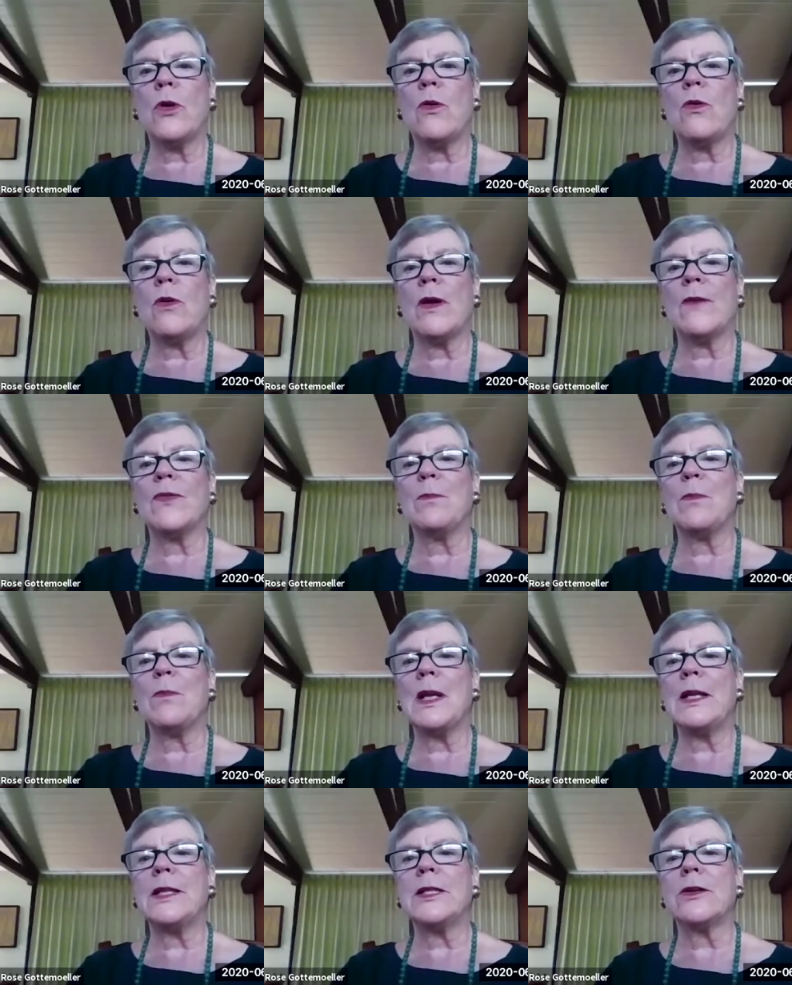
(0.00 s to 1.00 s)
know if the
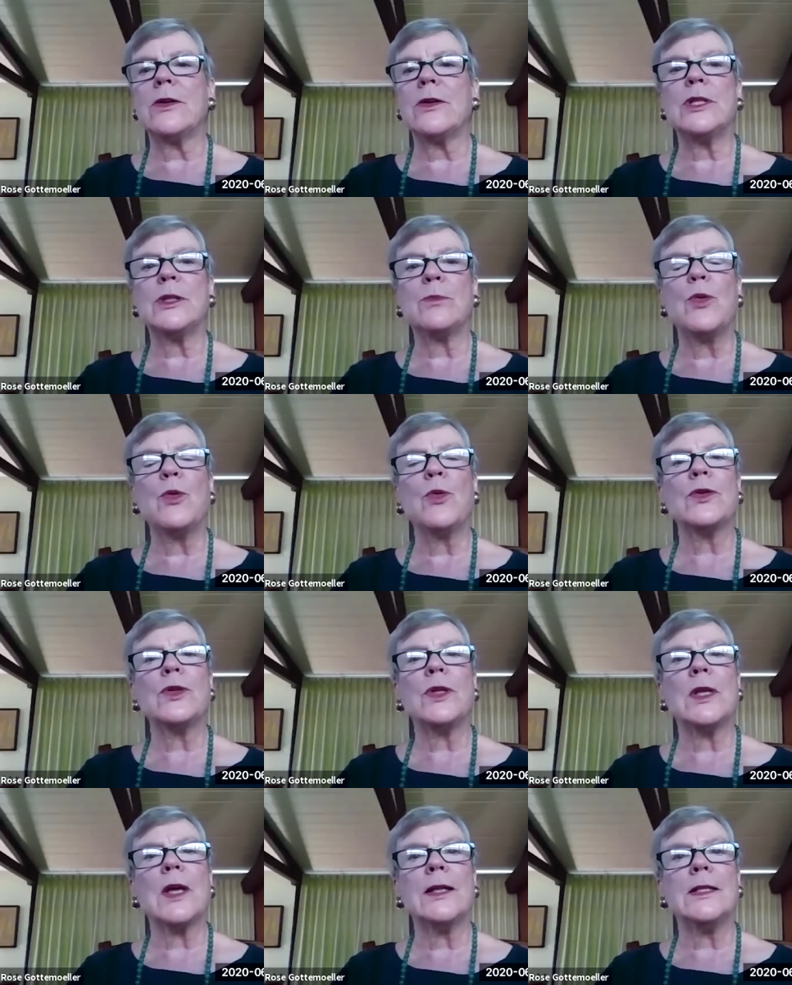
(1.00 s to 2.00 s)
military
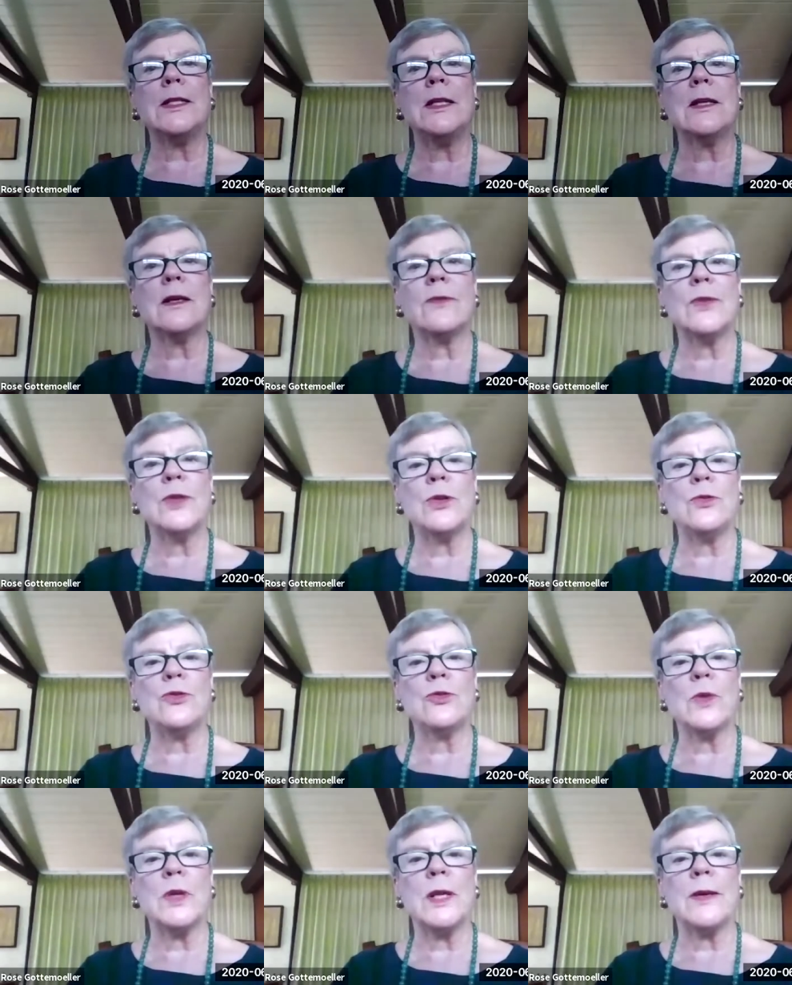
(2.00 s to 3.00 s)
supports the idea of a new
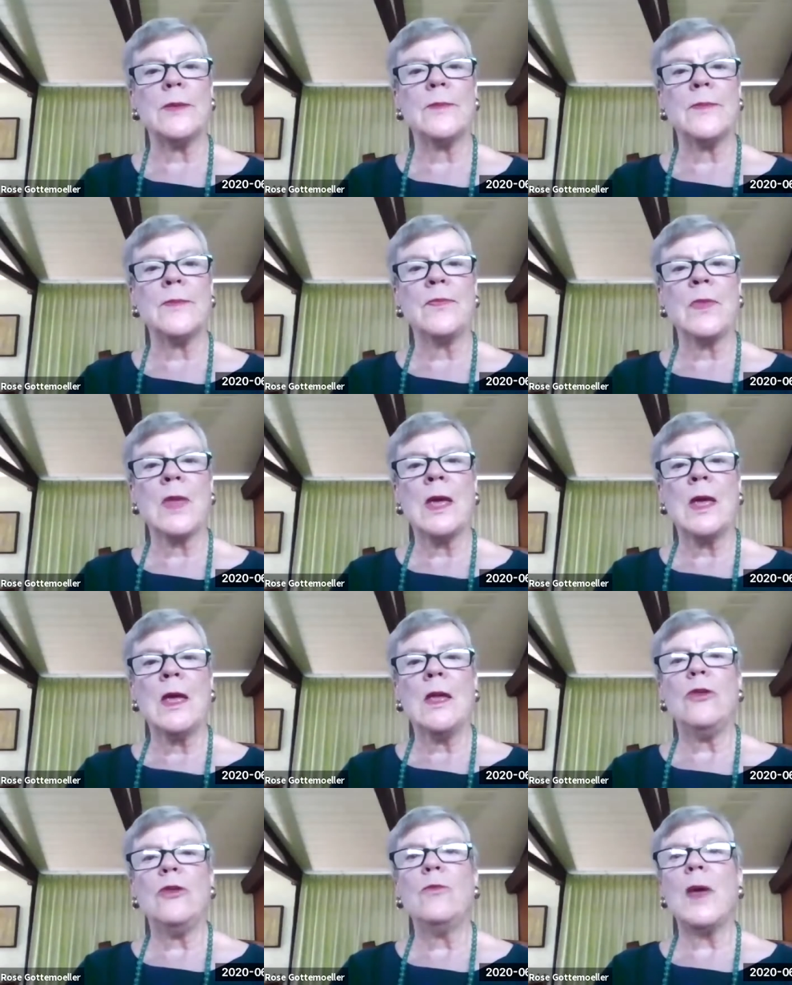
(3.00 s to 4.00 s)
treaty.
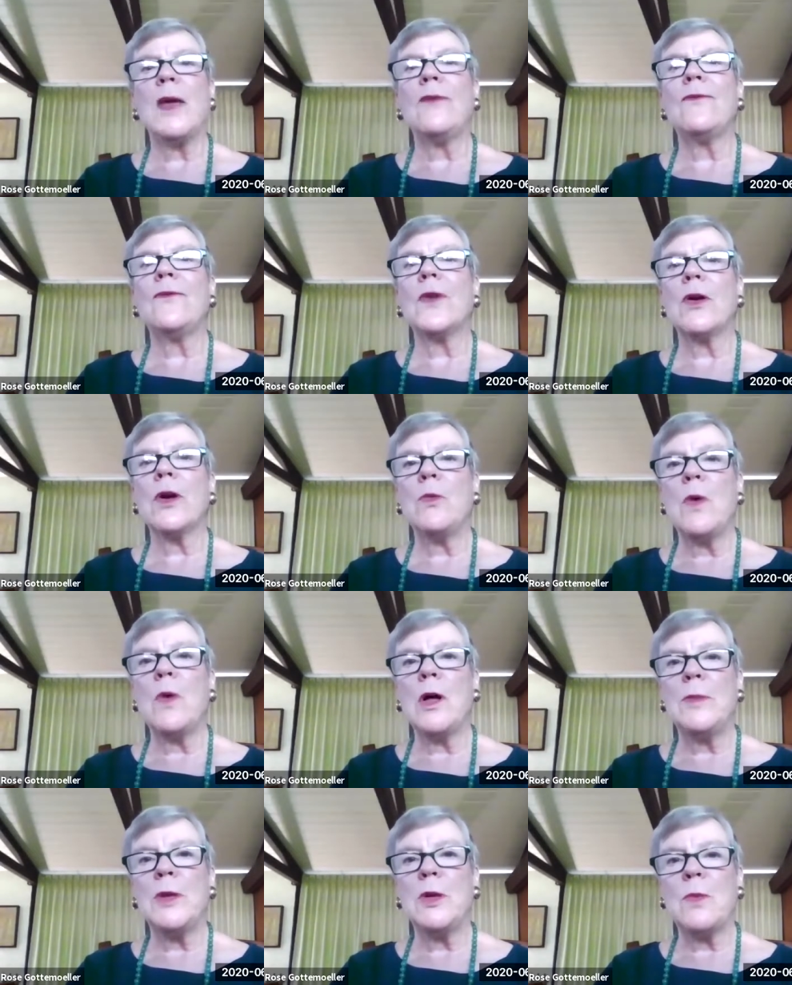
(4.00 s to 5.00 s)
You may very
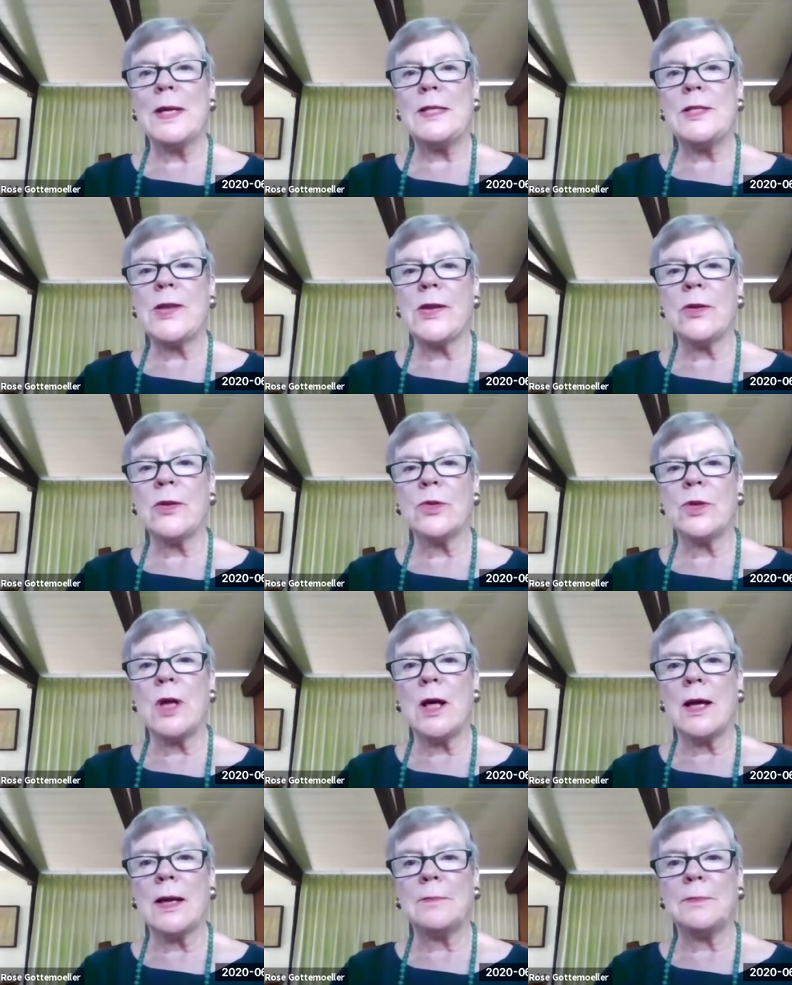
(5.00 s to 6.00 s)
well be wasting your
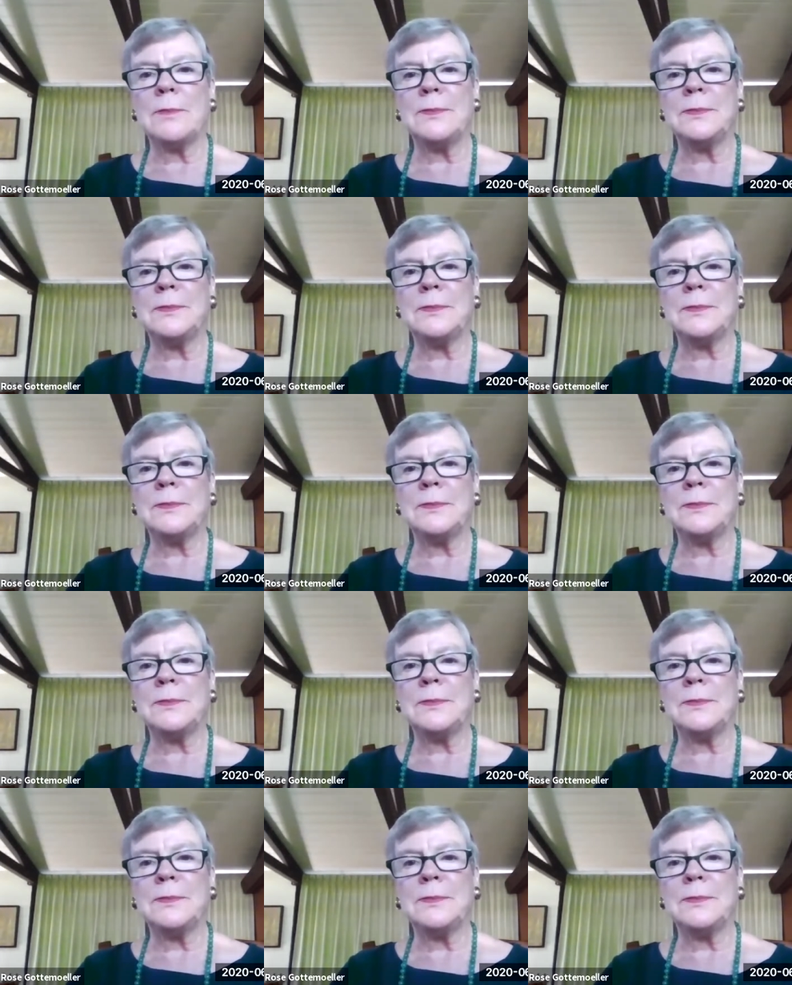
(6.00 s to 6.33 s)
time.